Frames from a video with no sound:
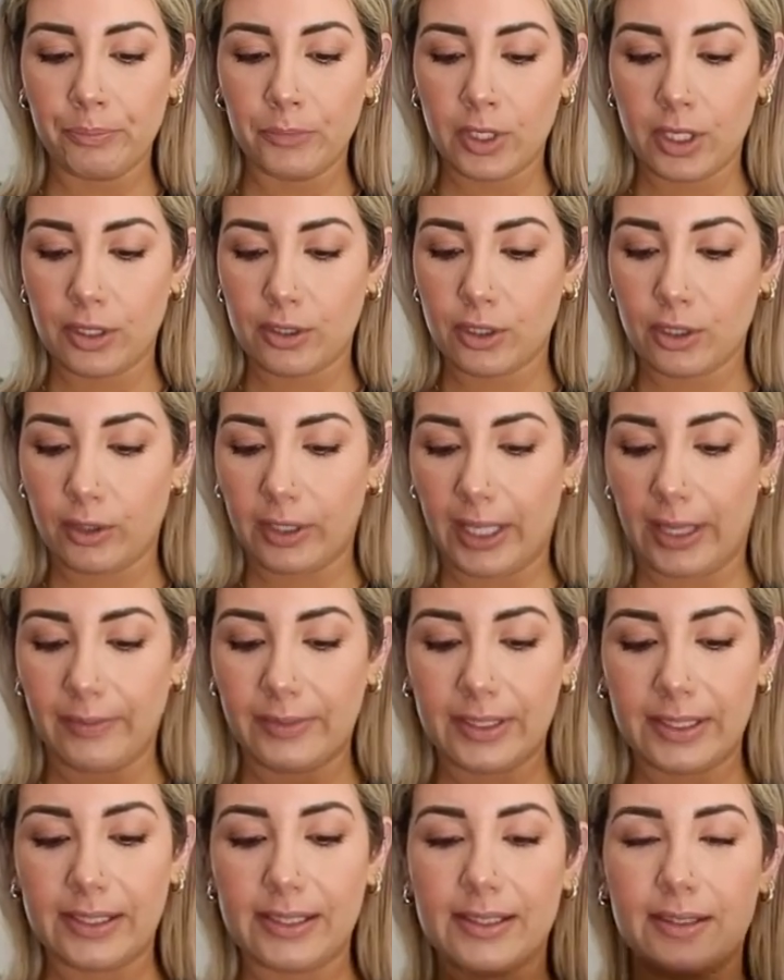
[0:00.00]
so yeah,
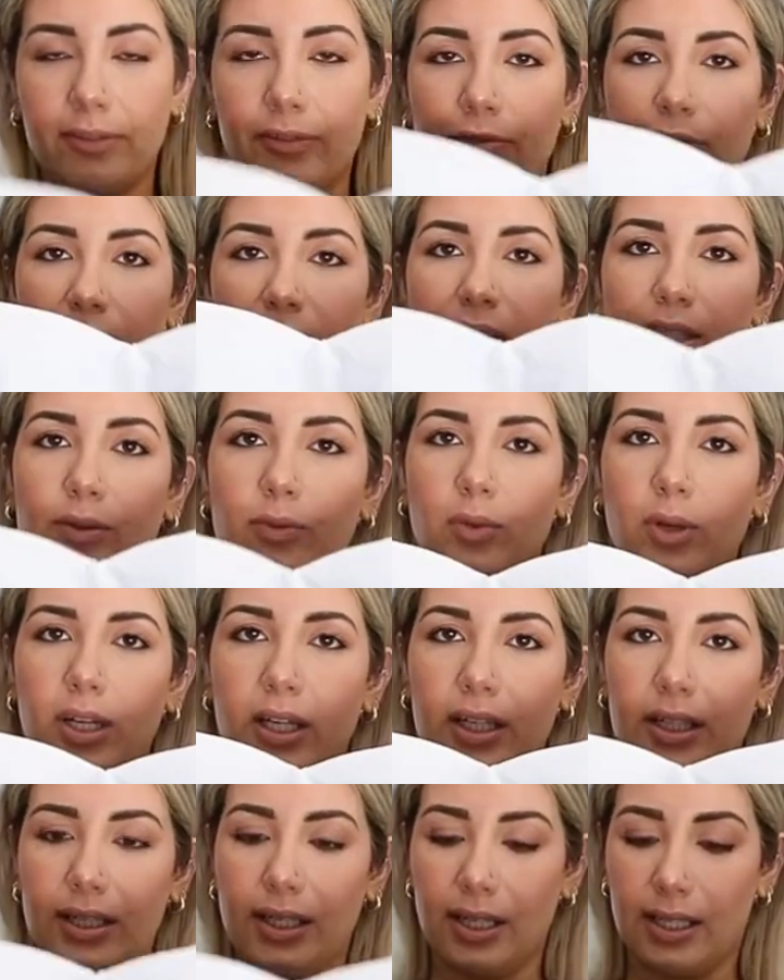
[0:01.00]
this is the first
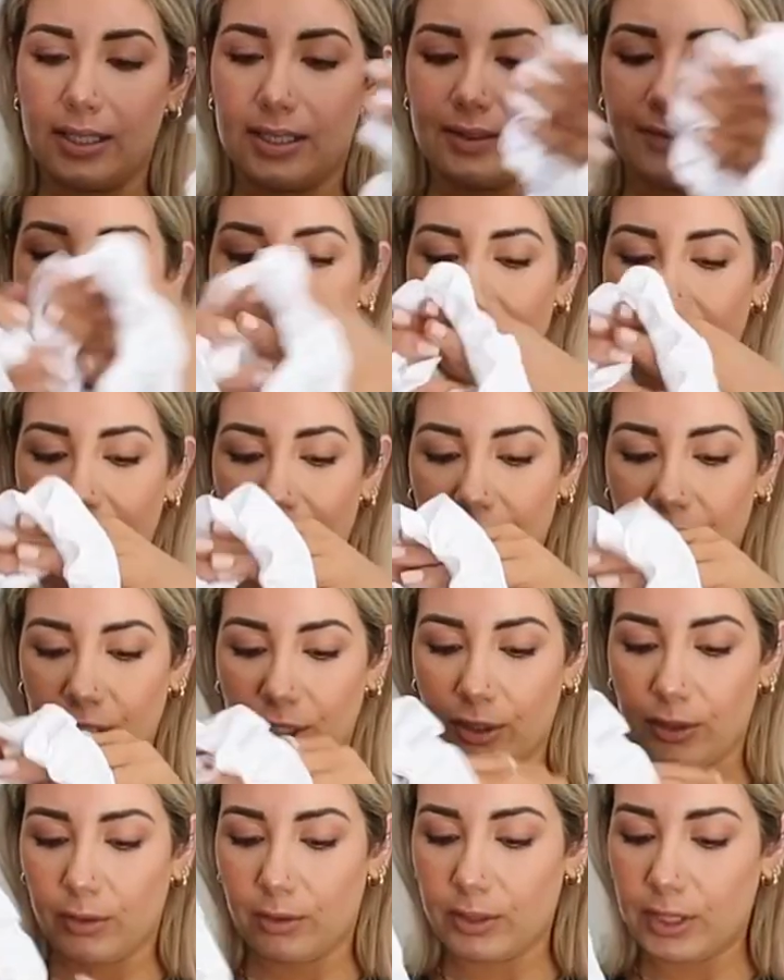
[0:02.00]
one. It's very
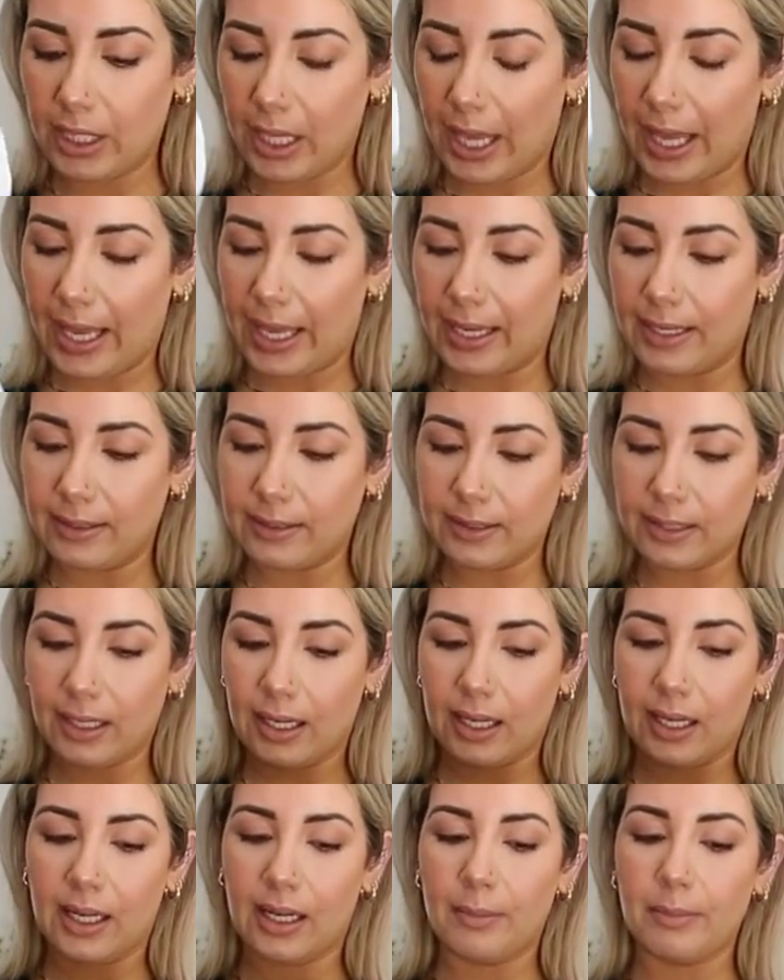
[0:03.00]
cute. And
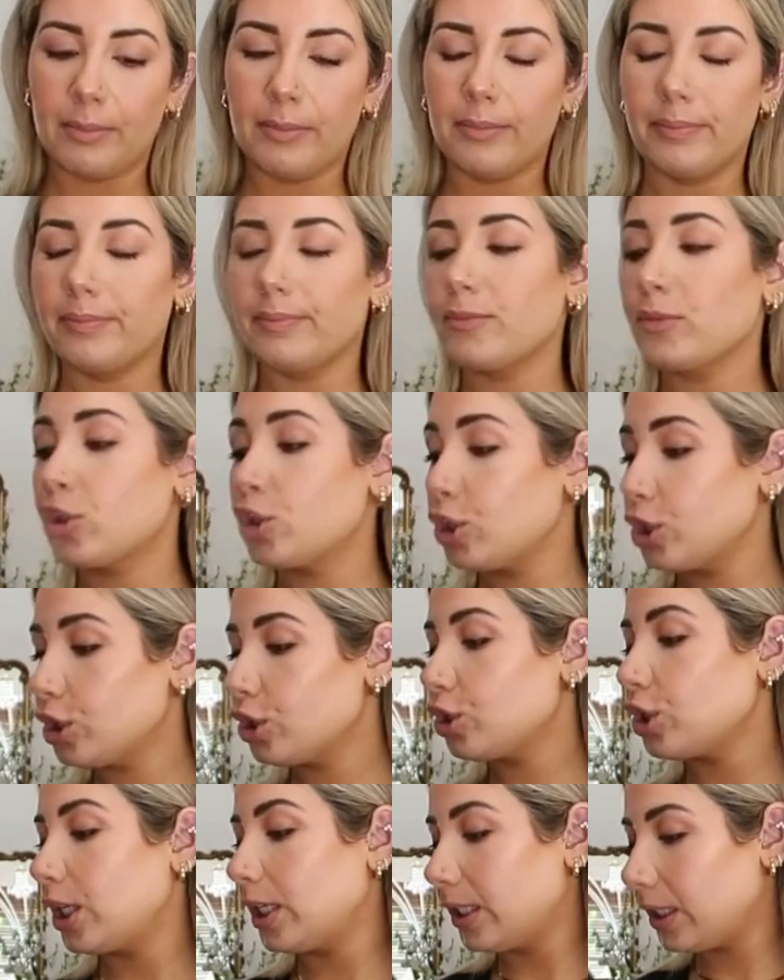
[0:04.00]
um, just
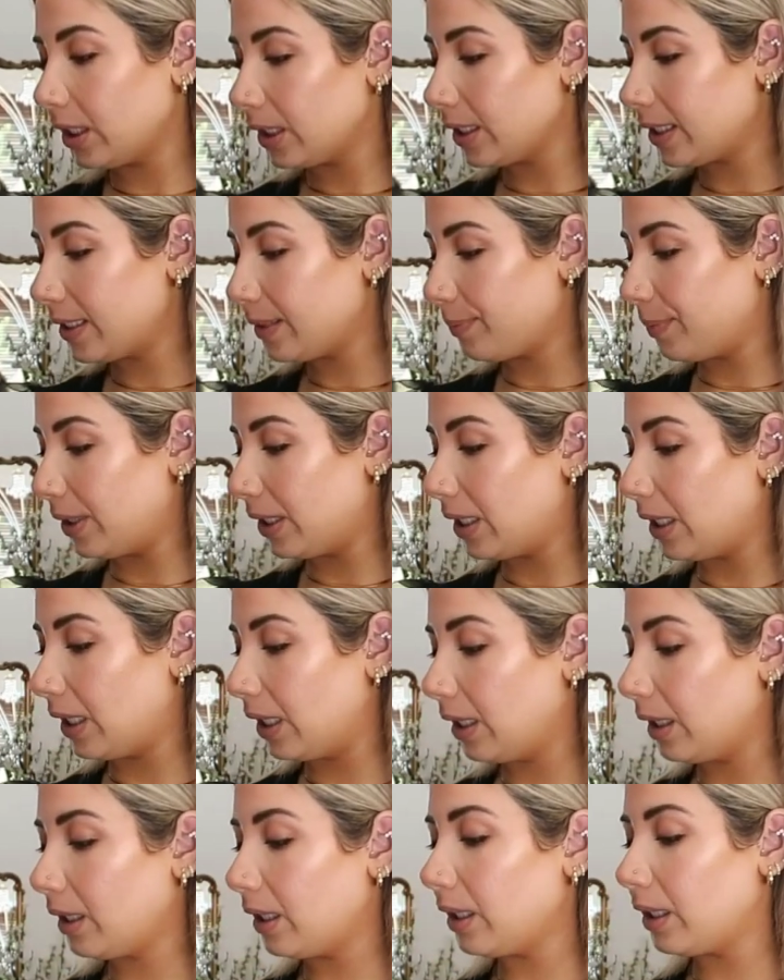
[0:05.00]
generally
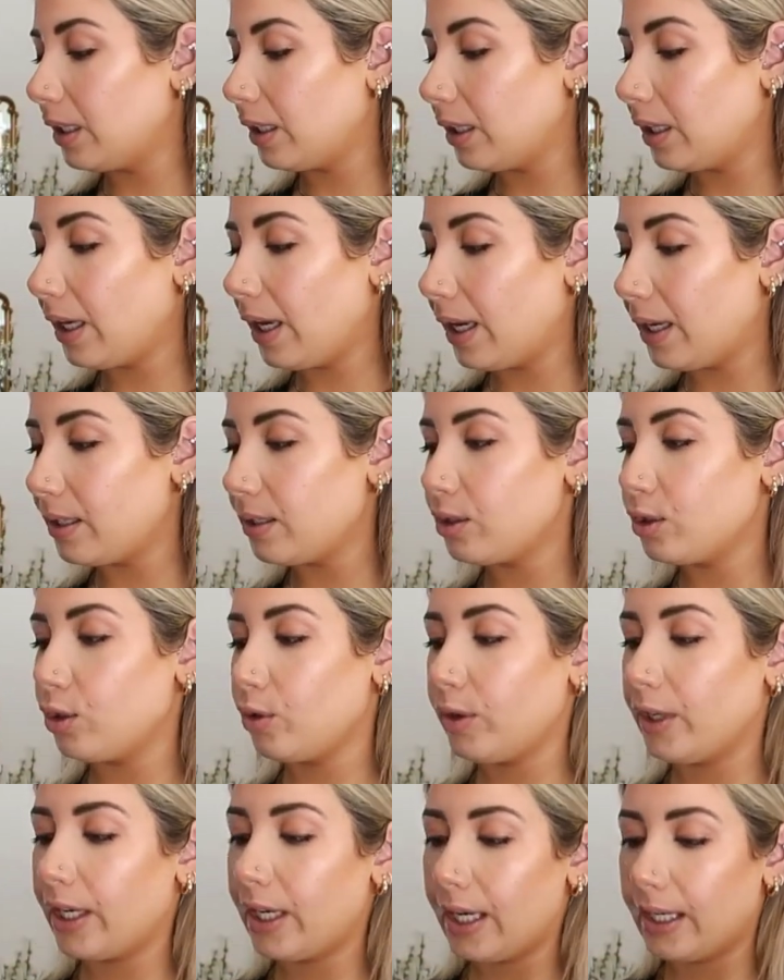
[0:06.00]
speaking, in case you're
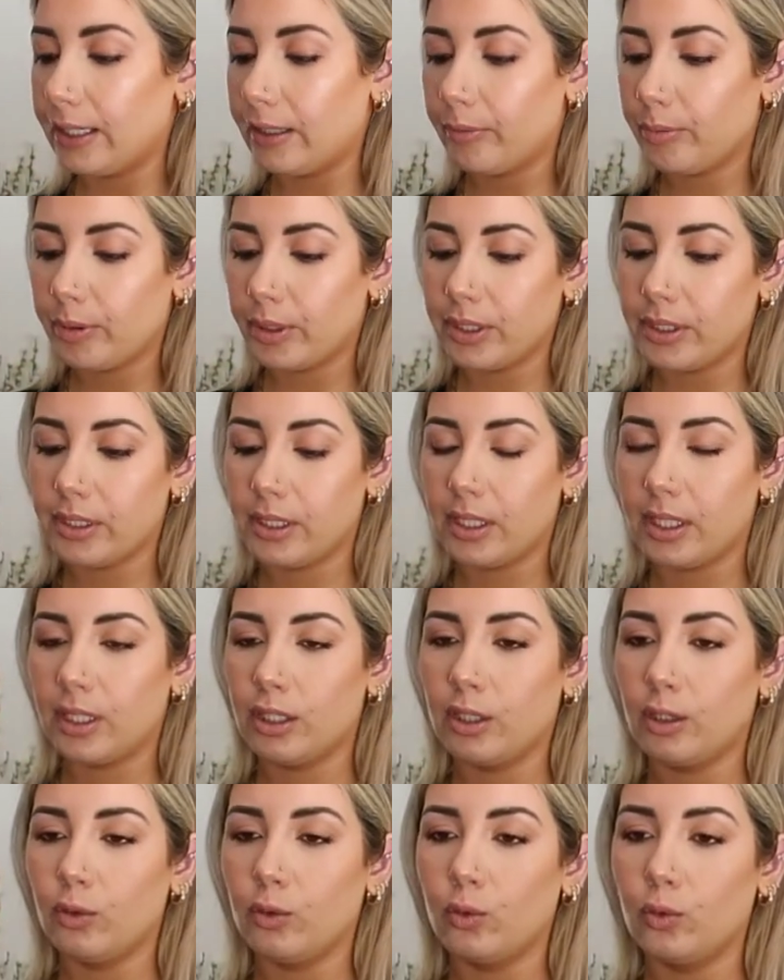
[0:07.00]
a kind of person
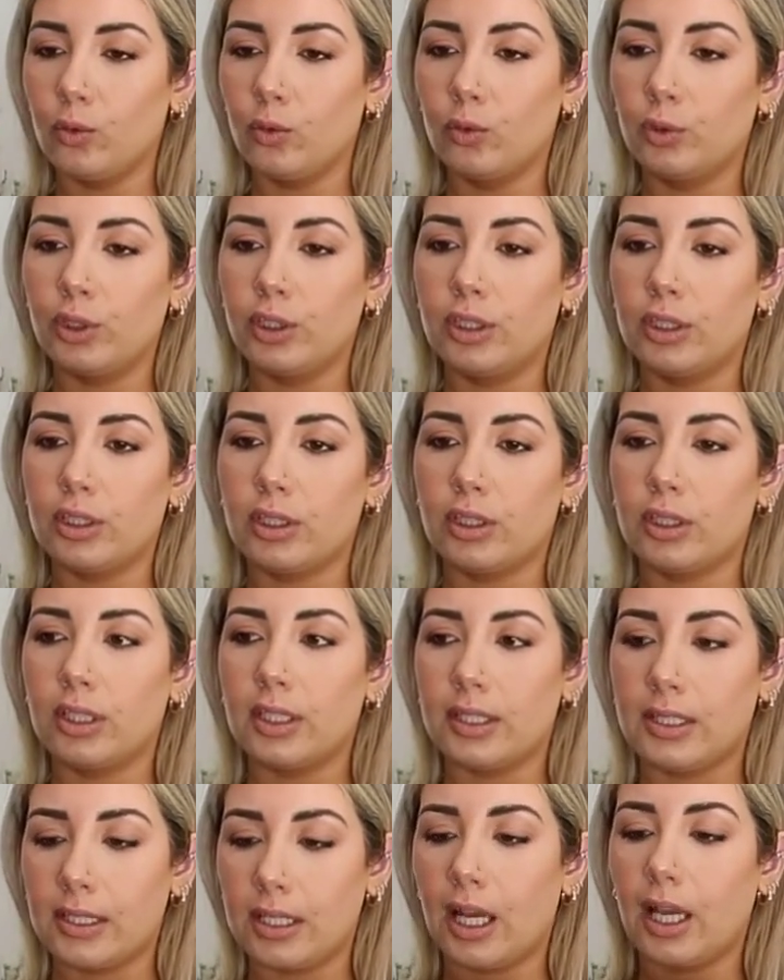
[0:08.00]
who does
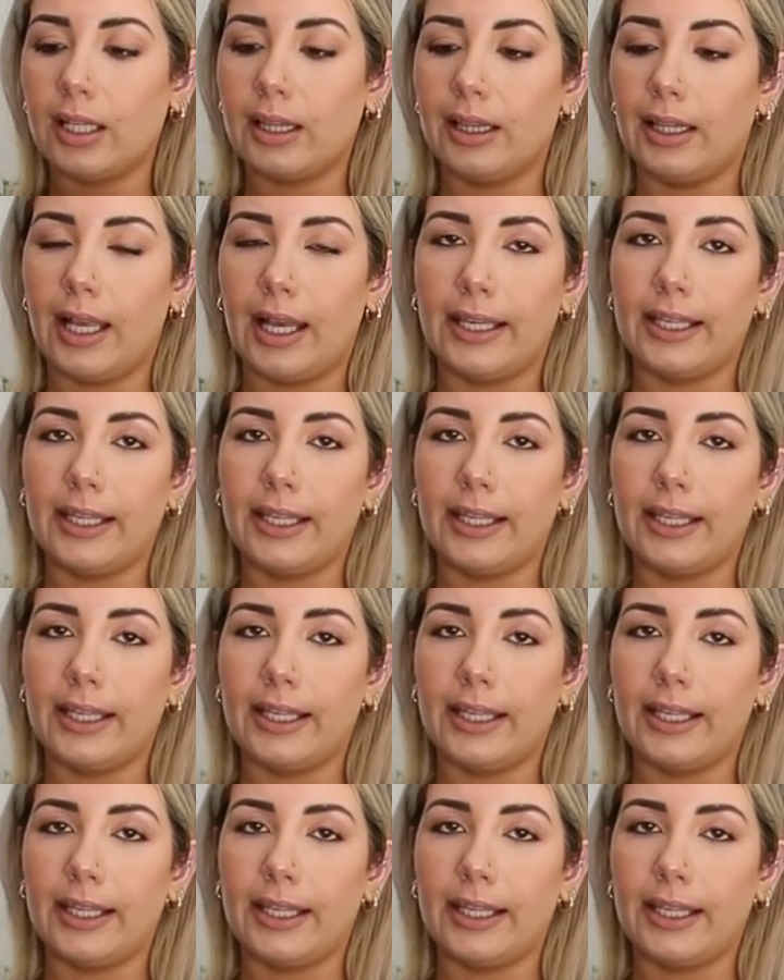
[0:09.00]
not like